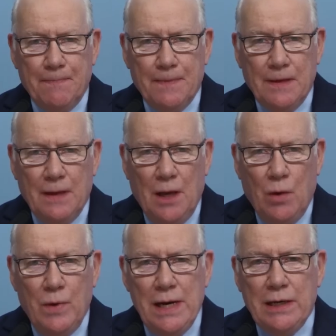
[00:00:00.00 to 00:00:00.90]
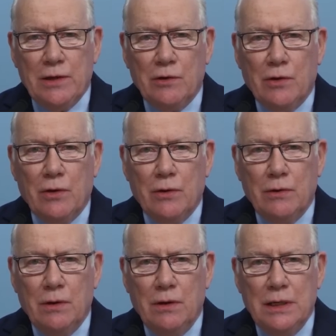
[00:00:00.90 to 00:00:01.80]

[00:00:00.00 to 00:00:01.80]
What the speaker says: this talk still feels